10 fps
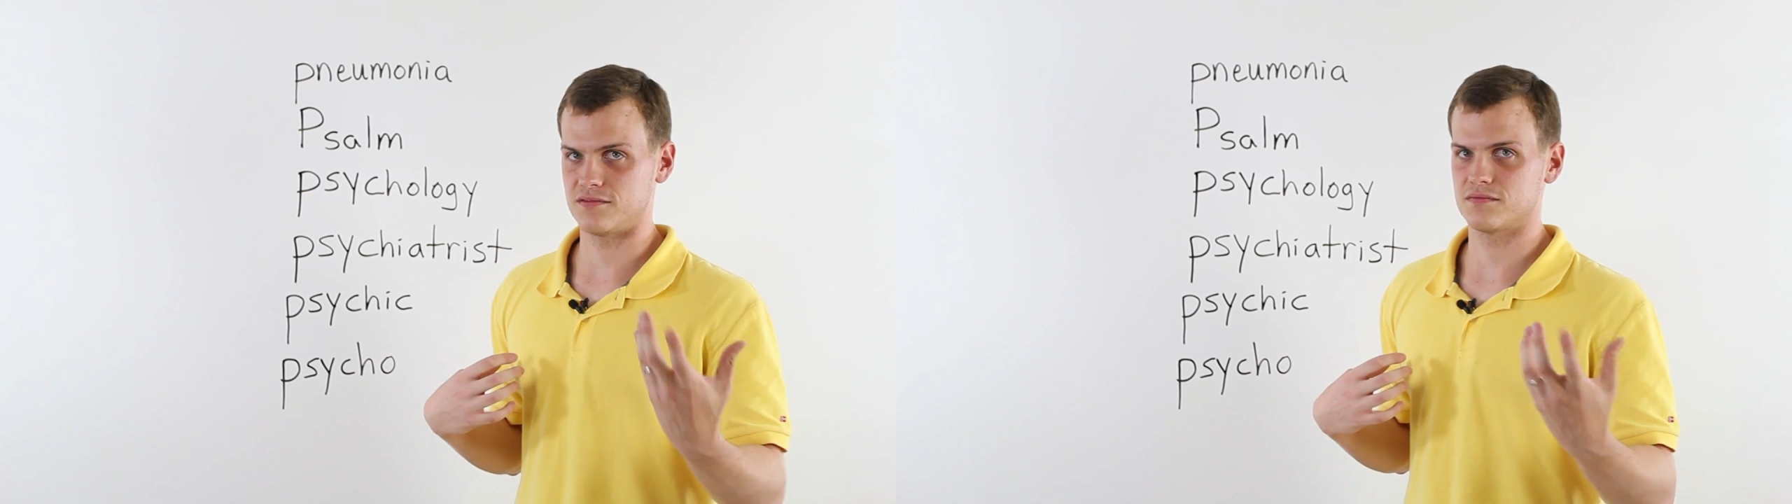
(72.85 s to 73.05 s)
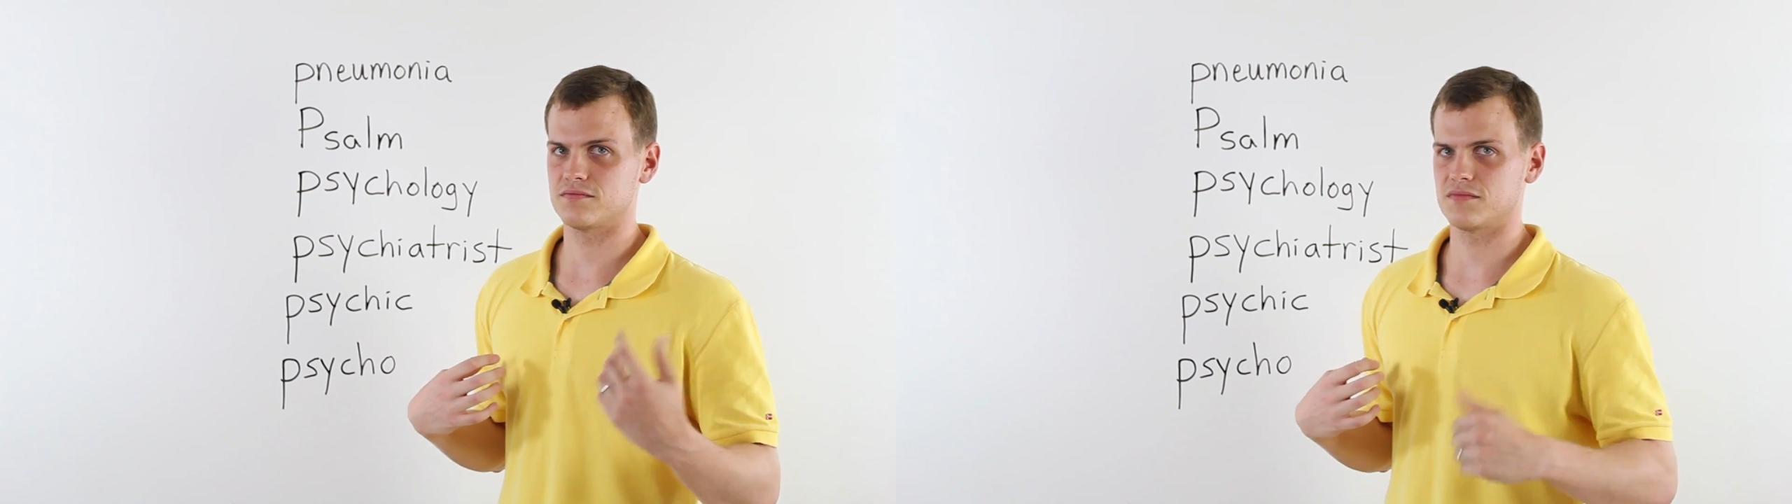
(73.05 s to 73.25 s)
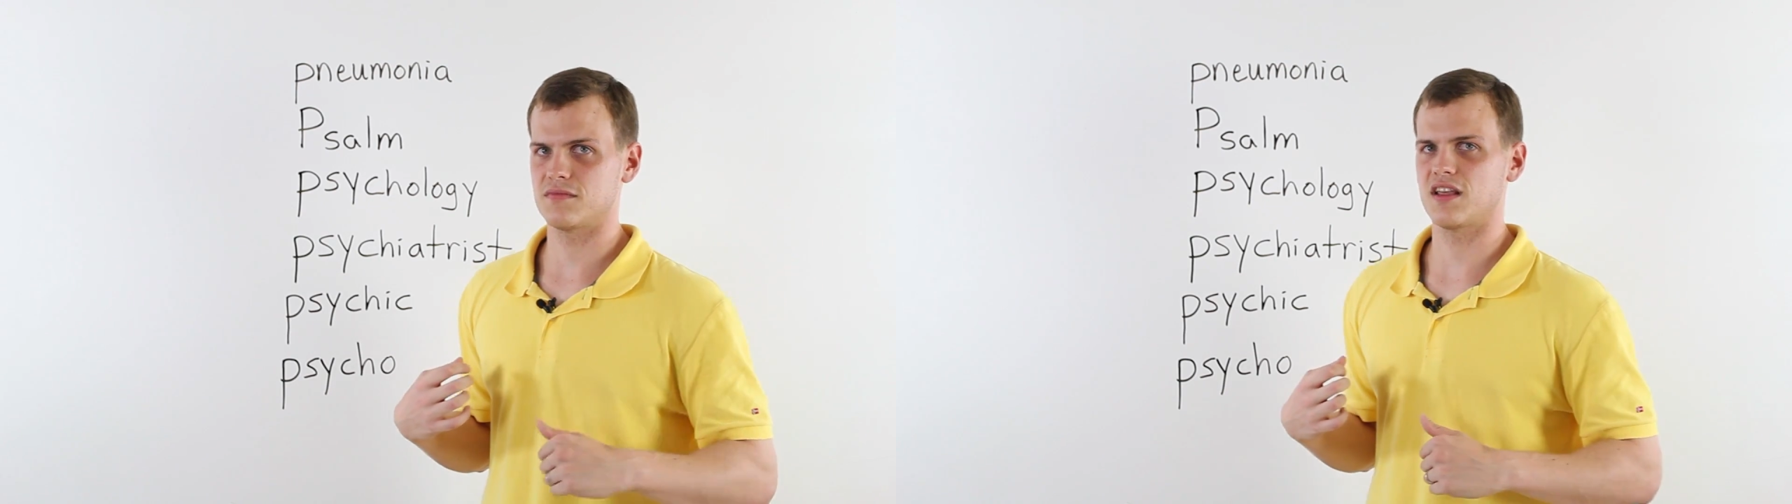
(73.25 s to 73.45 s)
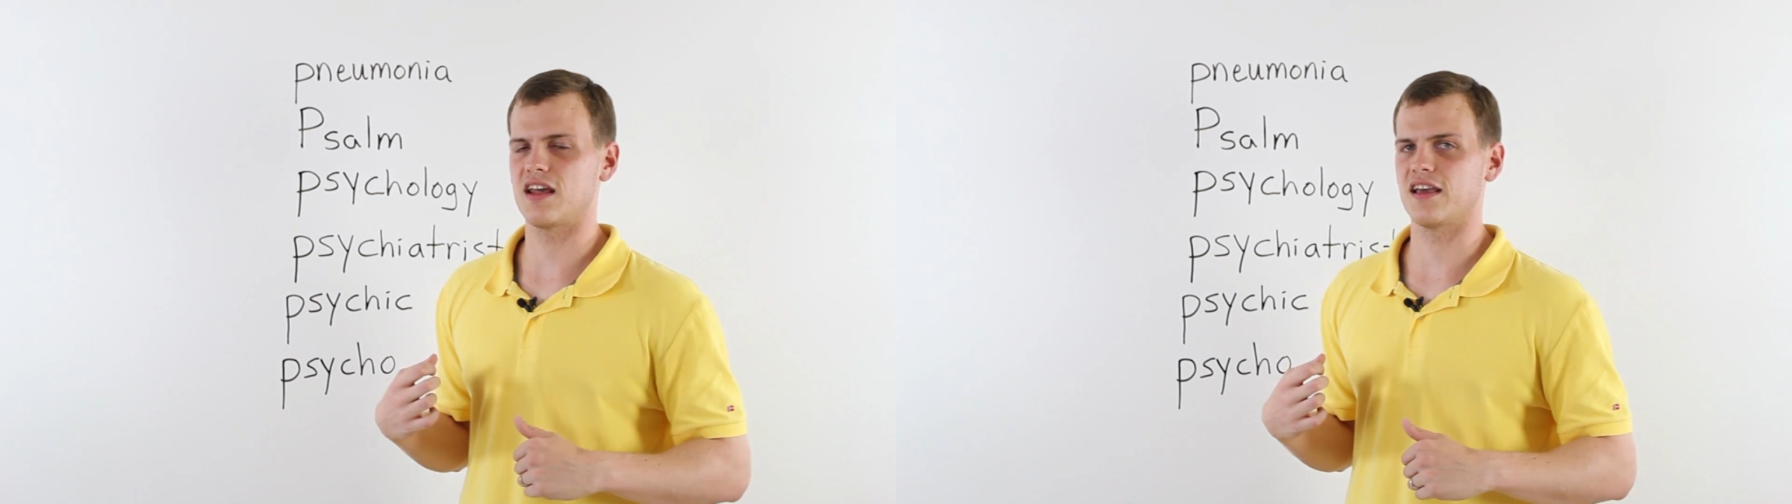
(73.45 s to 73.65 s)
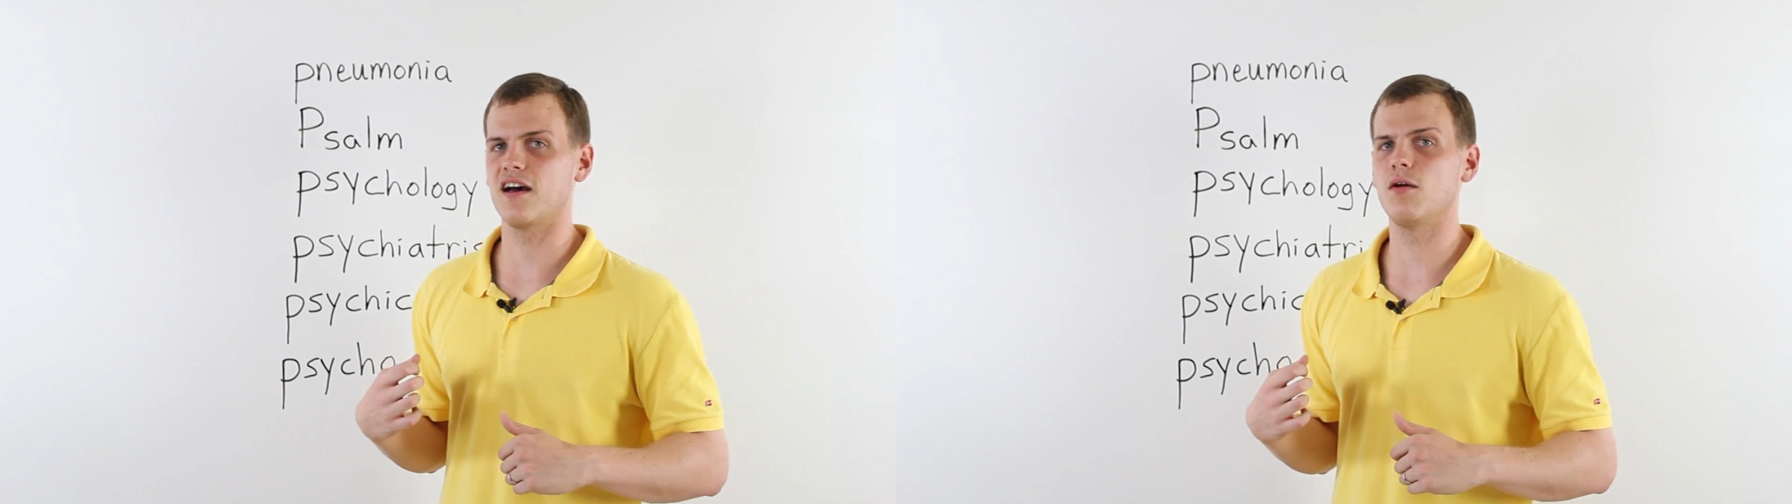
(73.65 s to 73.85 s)
and
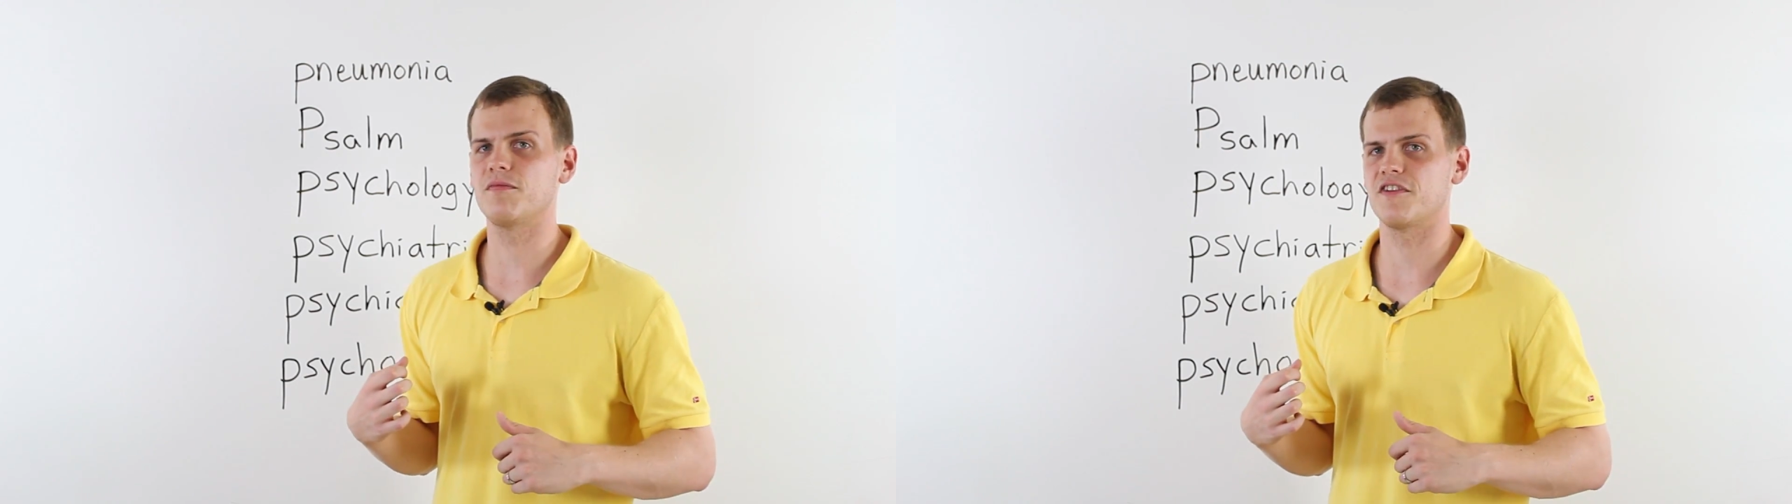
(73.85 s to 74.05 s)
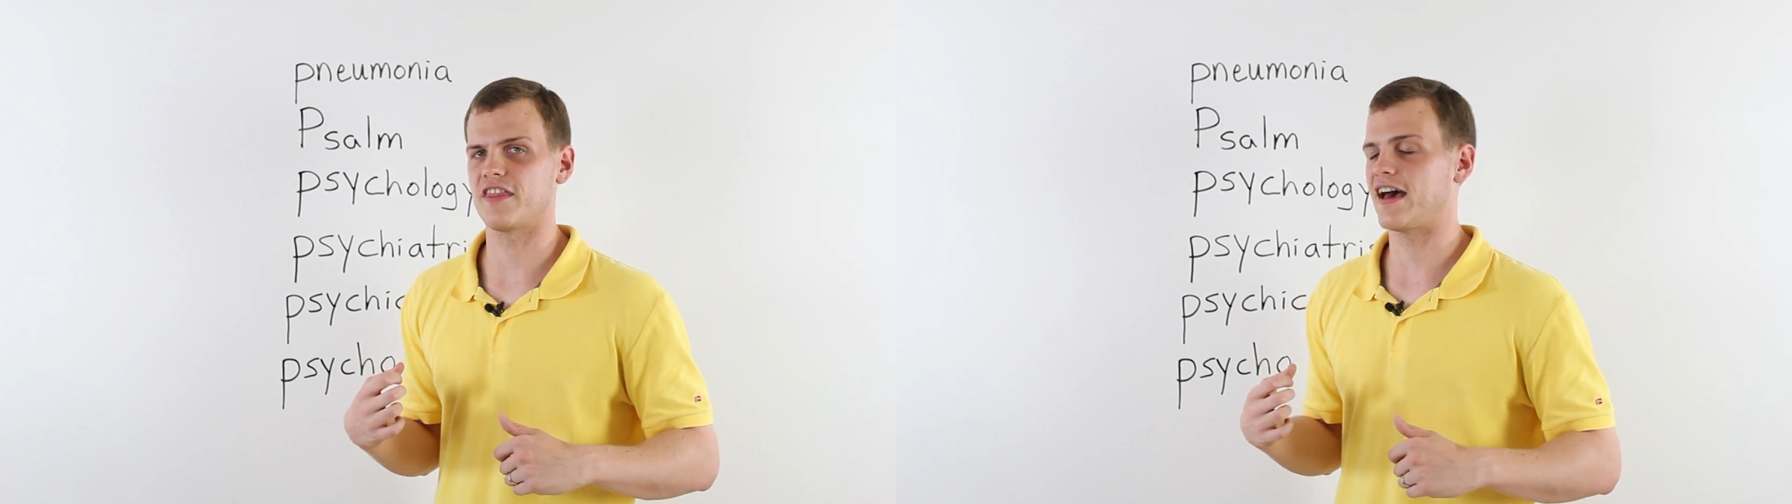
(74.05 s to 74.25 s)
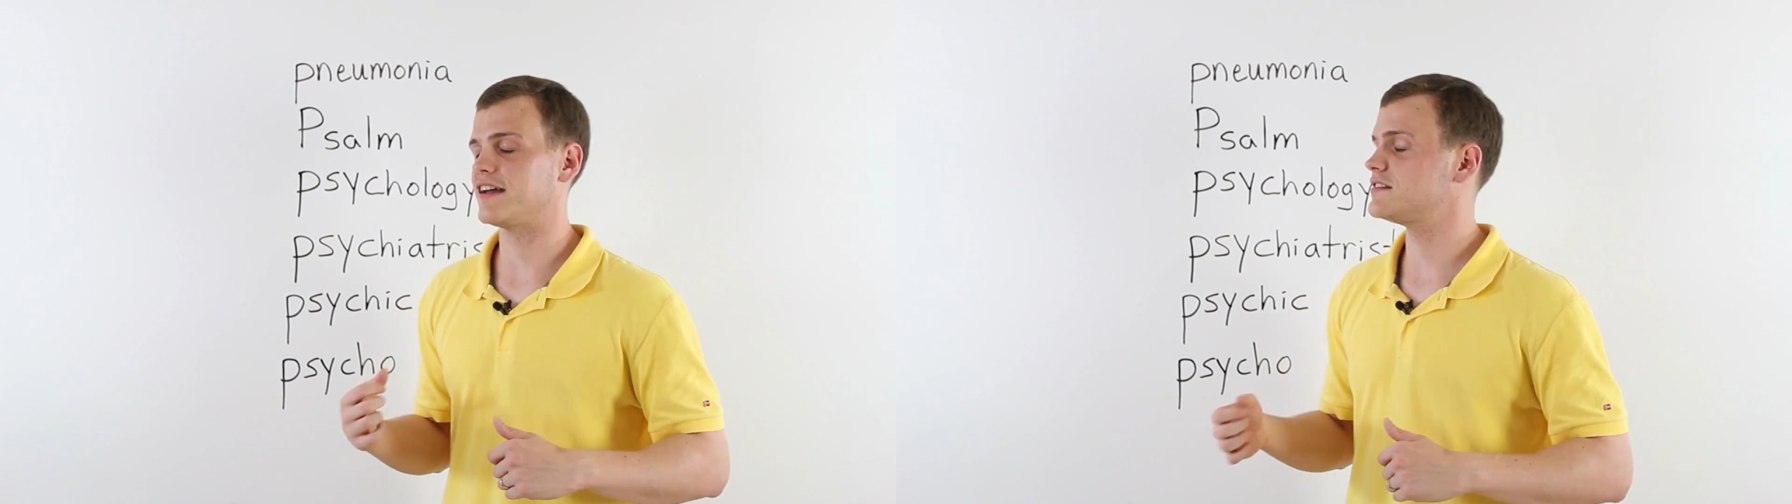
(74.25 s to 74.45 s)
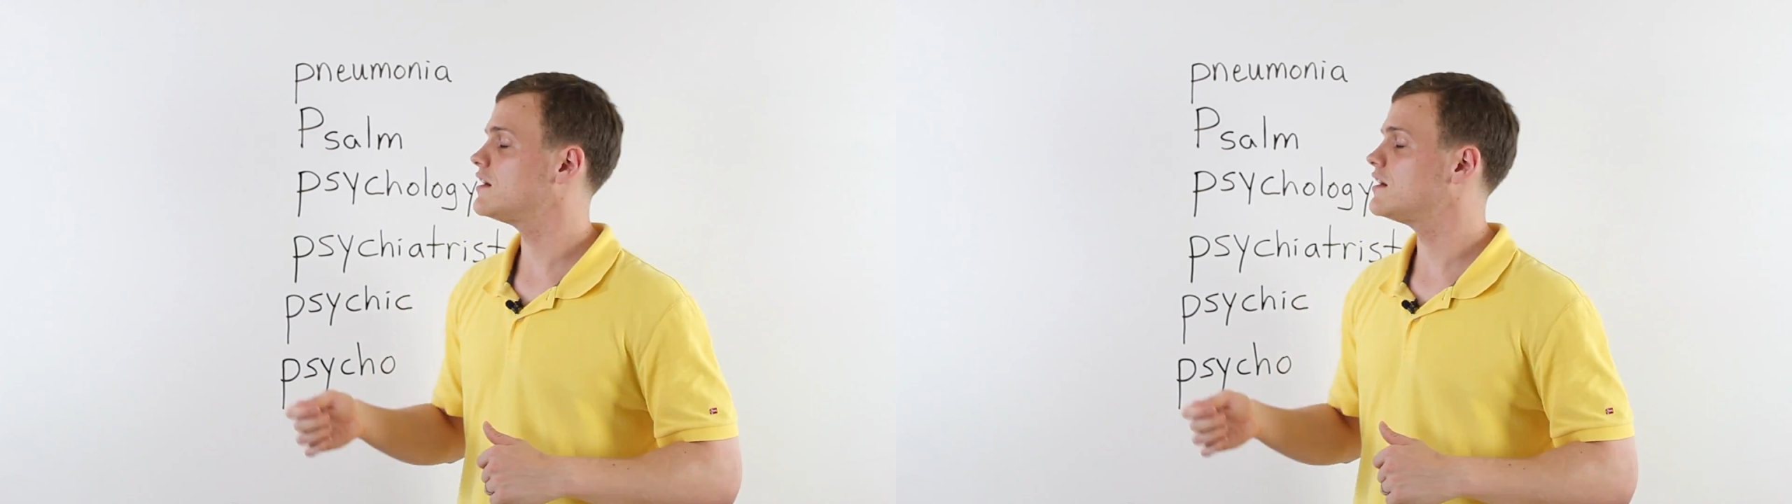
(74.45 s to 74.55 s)
getting help for that.